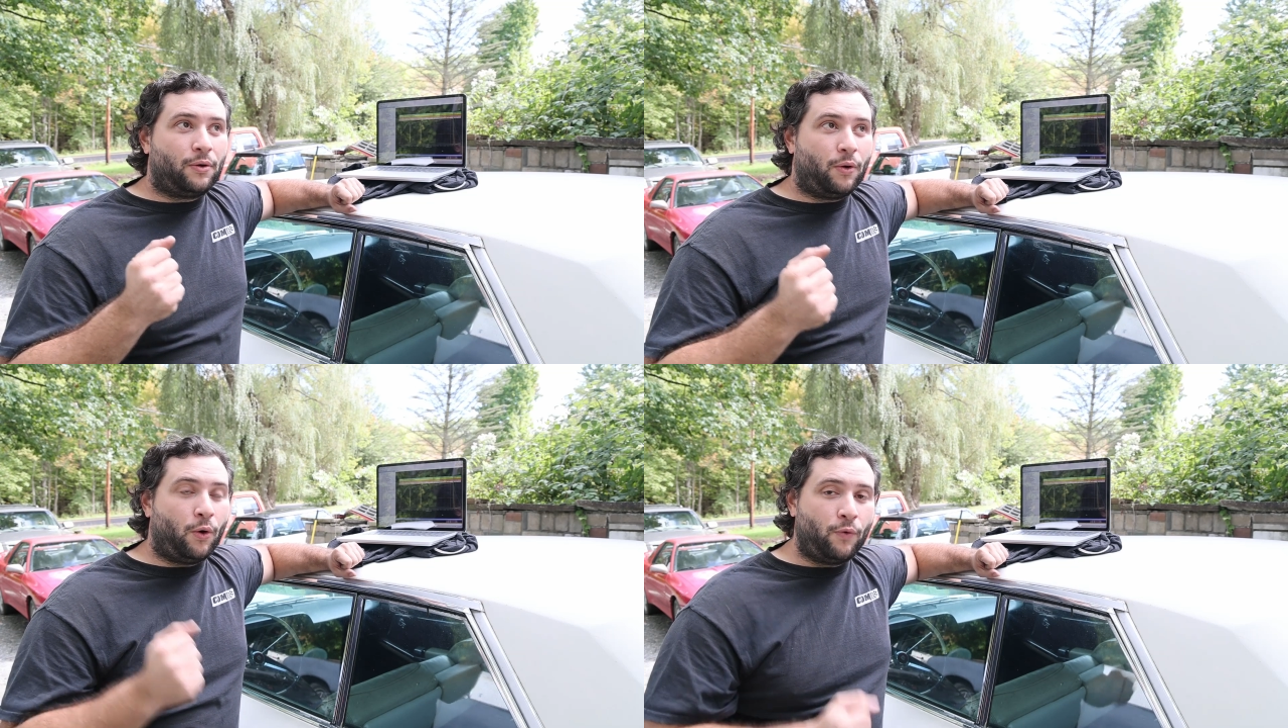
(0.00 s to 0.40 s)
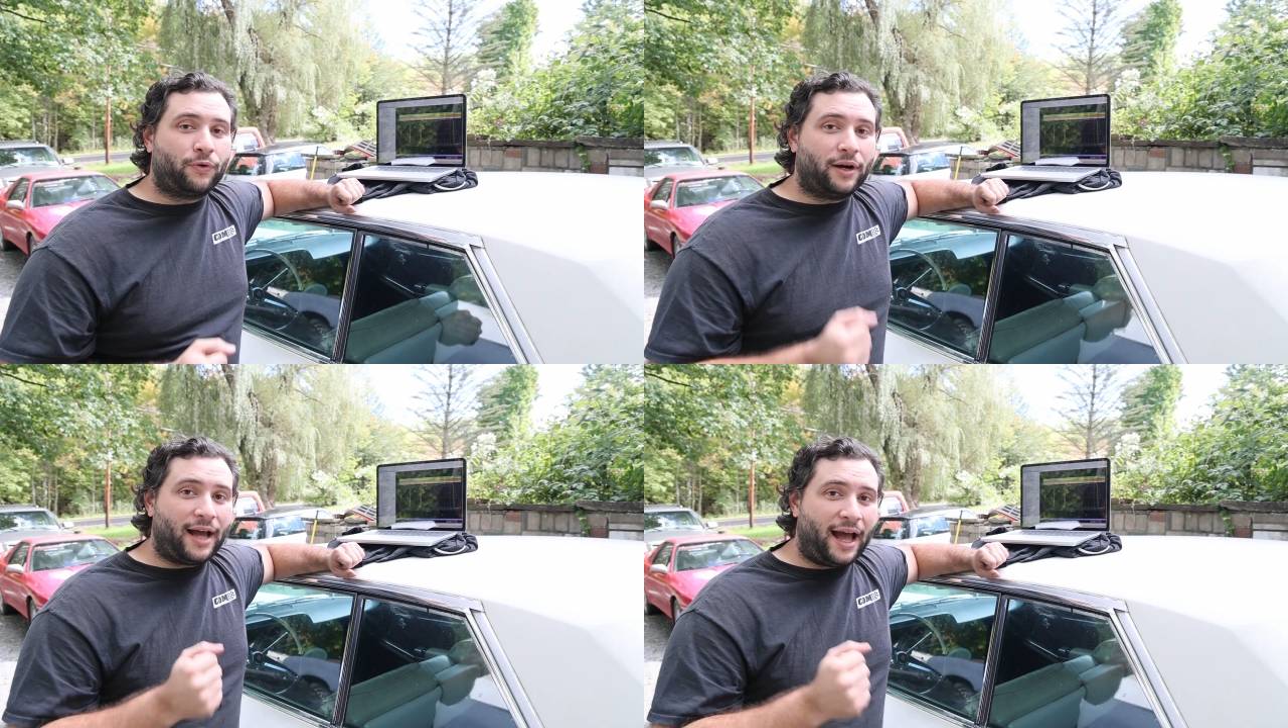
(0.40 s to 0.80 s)

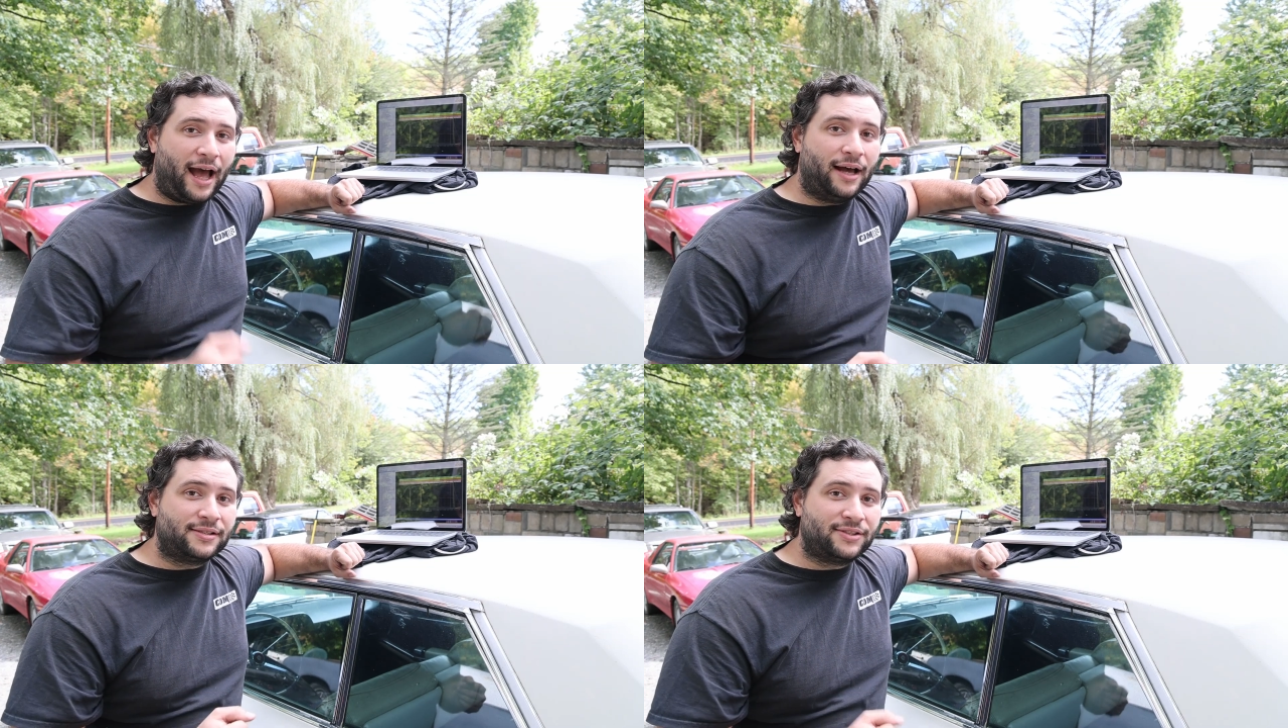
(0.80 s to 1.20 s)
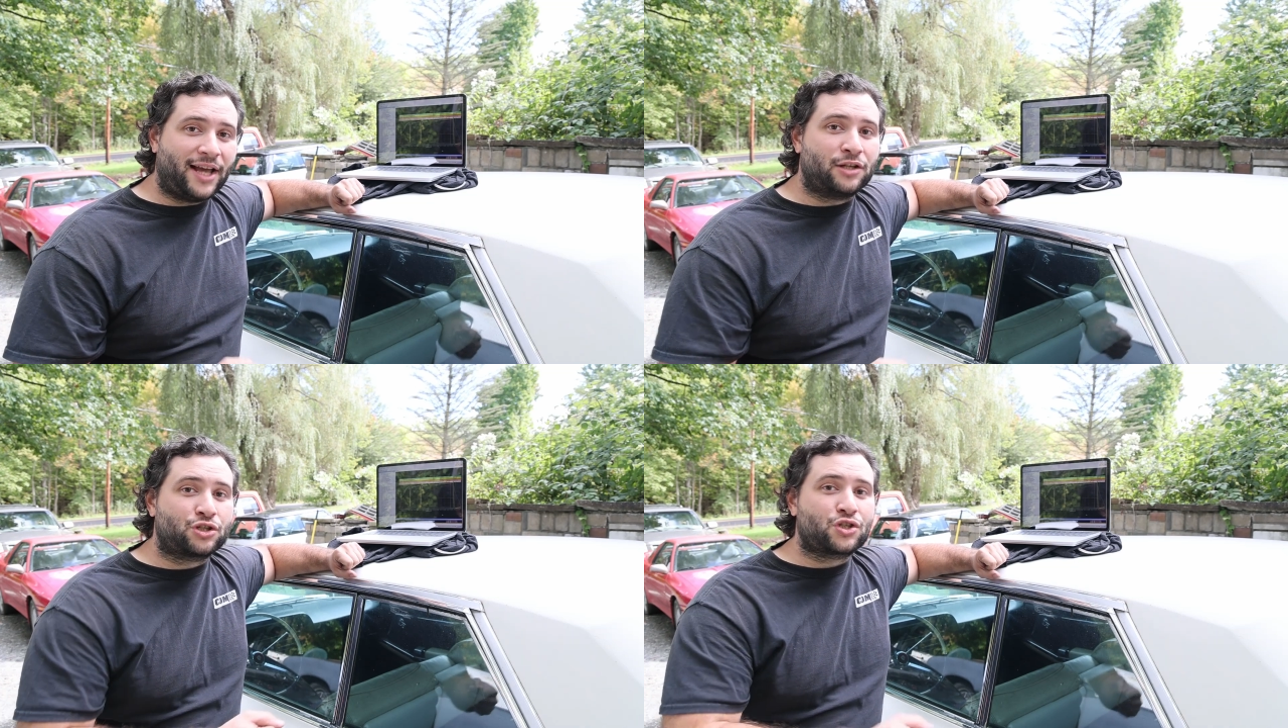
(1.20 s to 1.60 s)
over a
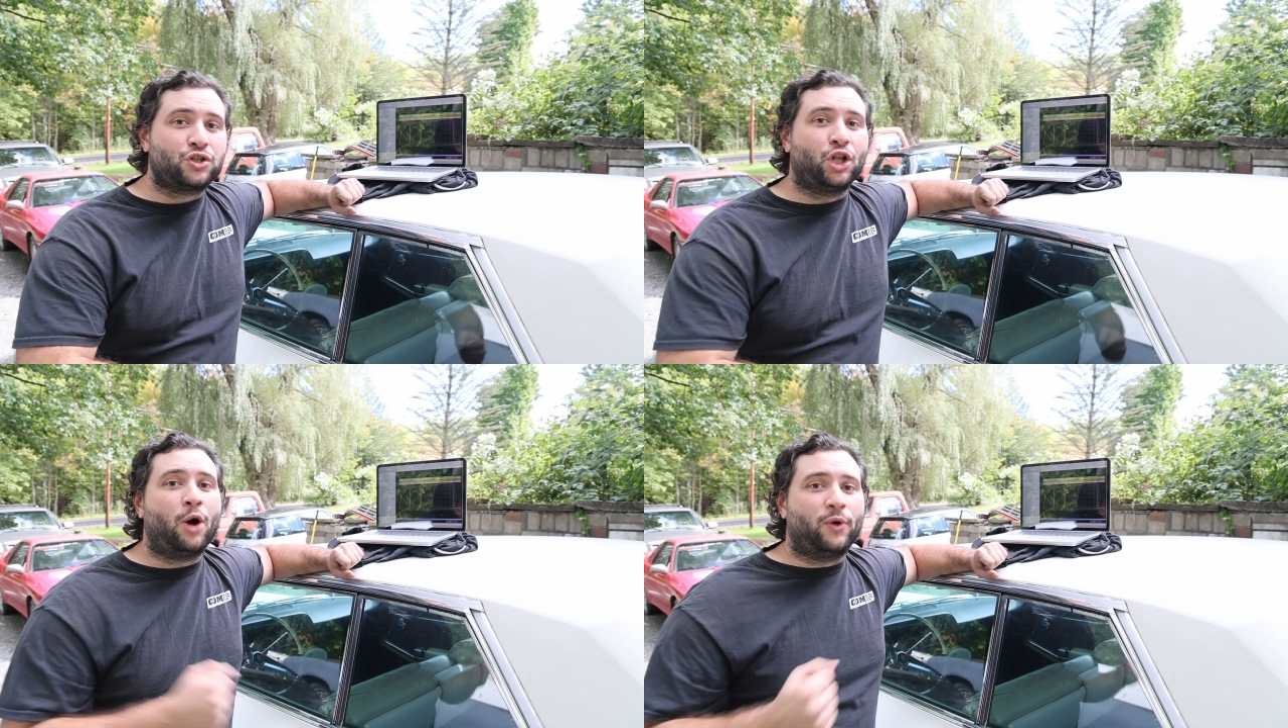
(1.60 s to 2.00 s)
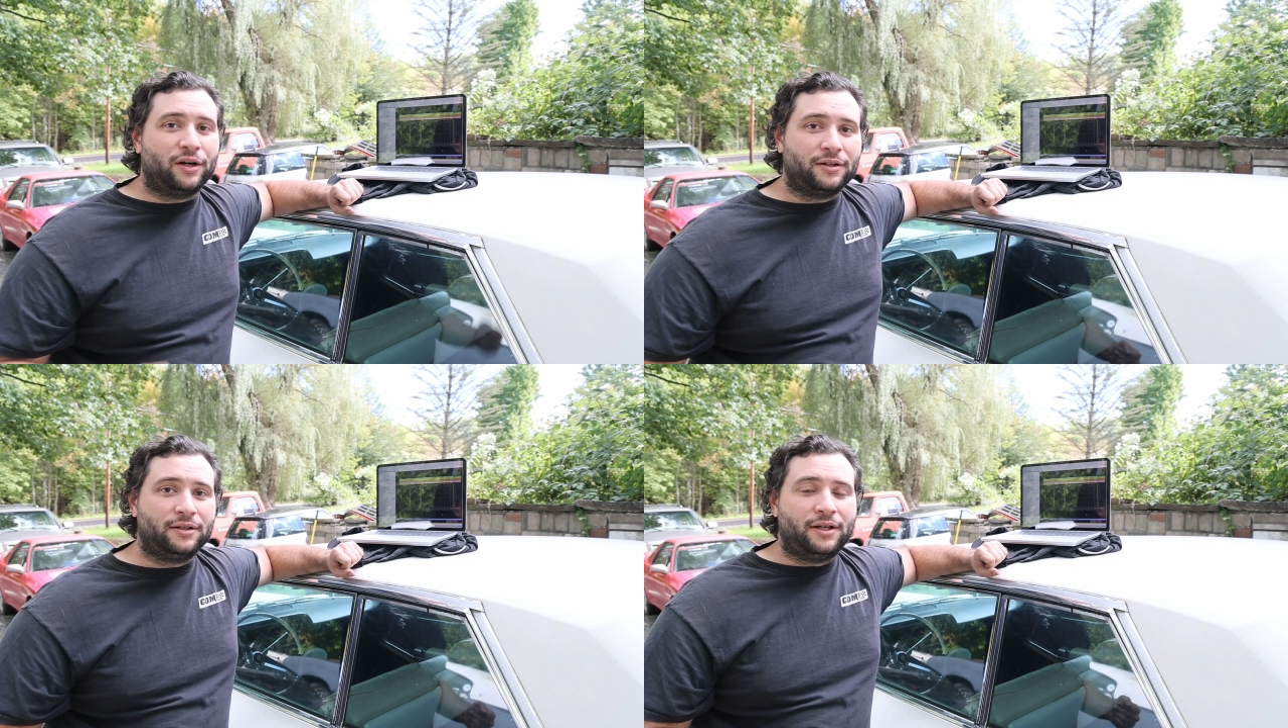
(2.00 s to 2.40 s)
second
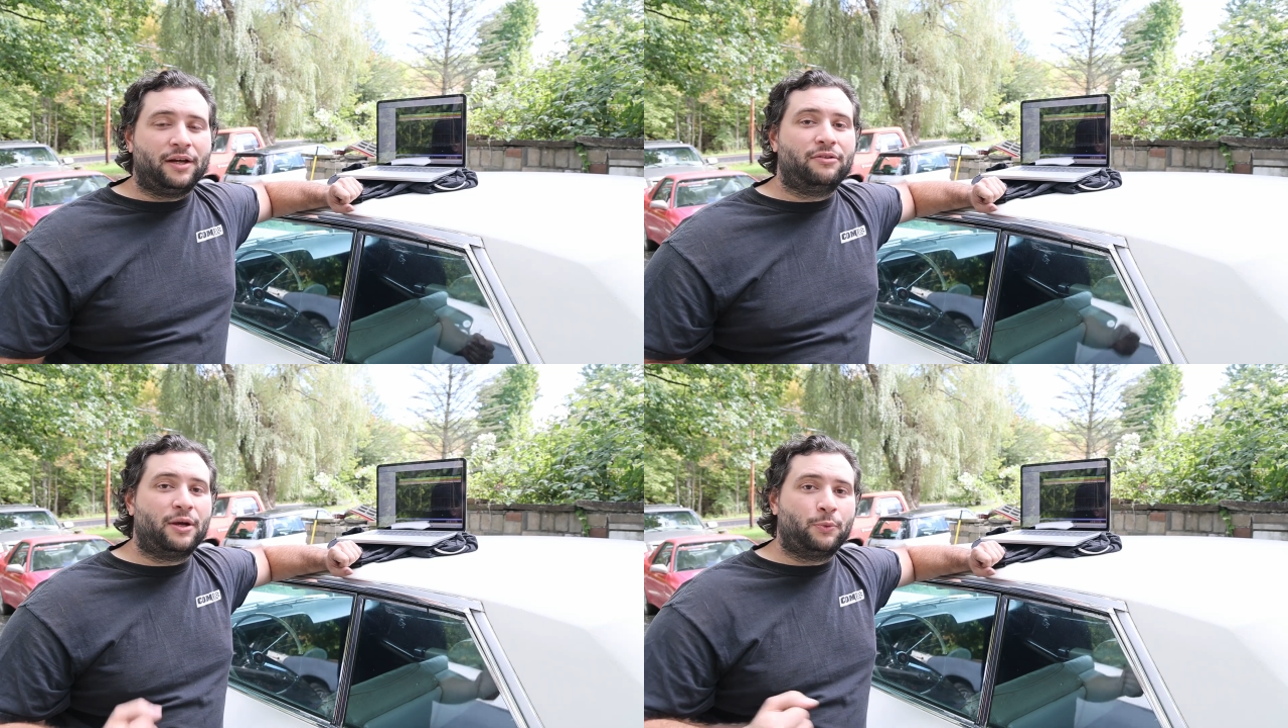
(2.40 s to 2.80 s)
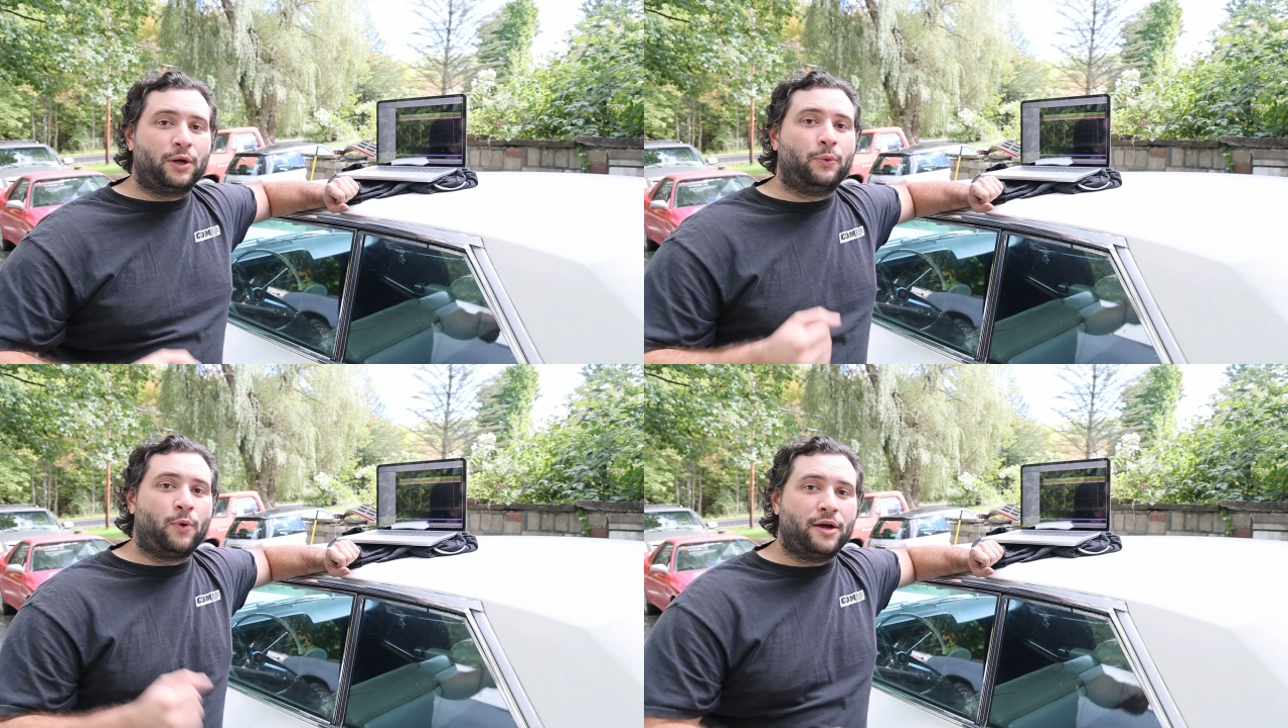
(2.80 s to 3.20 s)
slower than
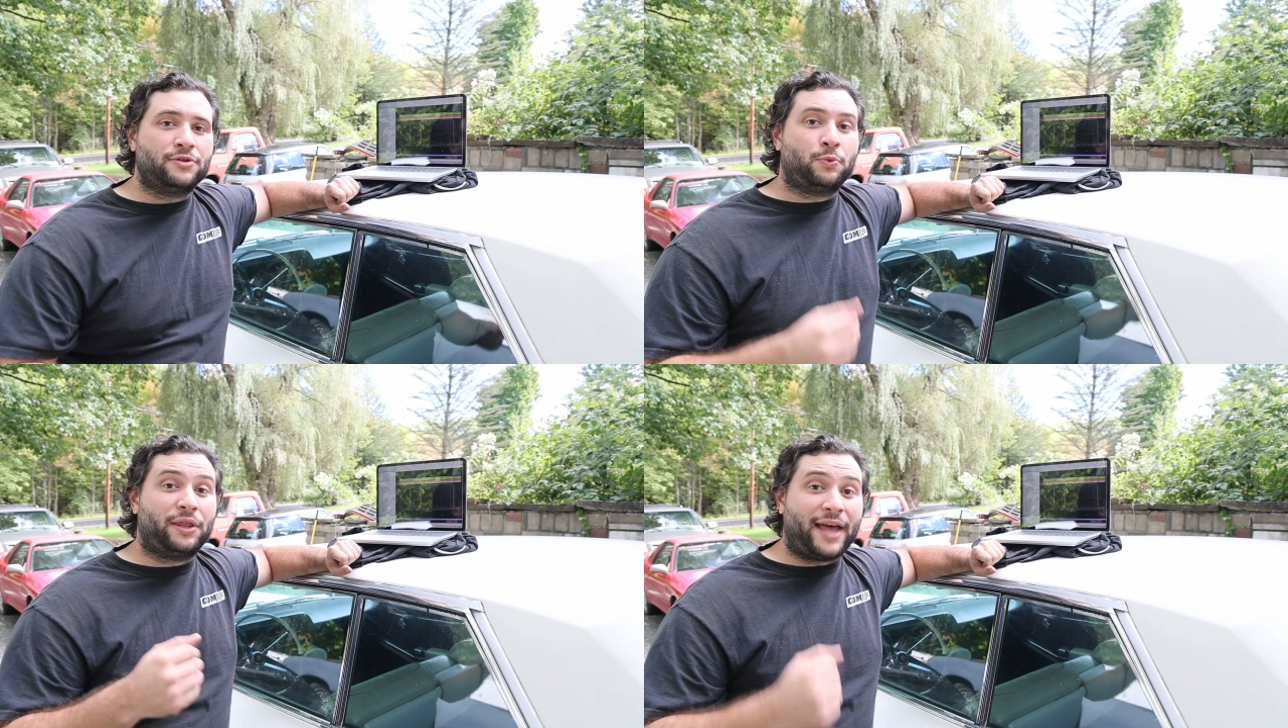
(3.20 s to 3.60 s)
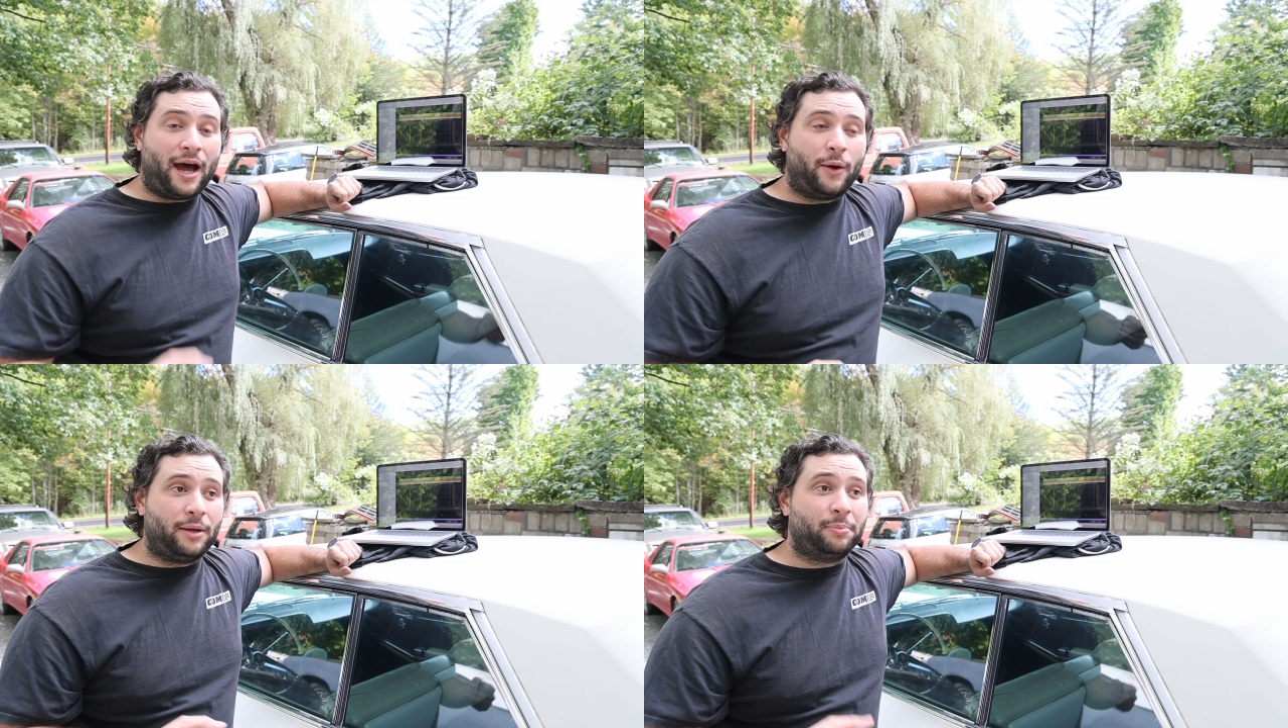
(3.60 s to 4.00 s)
what it was
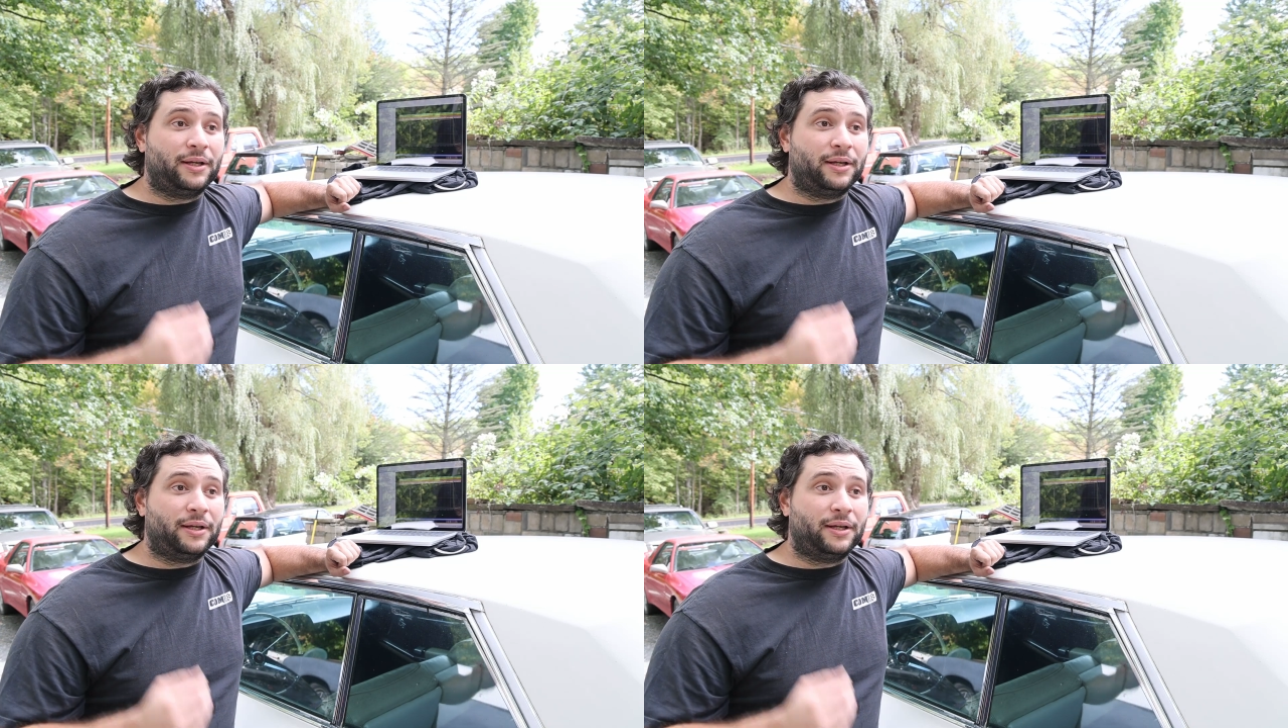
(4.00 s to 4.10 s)
without it.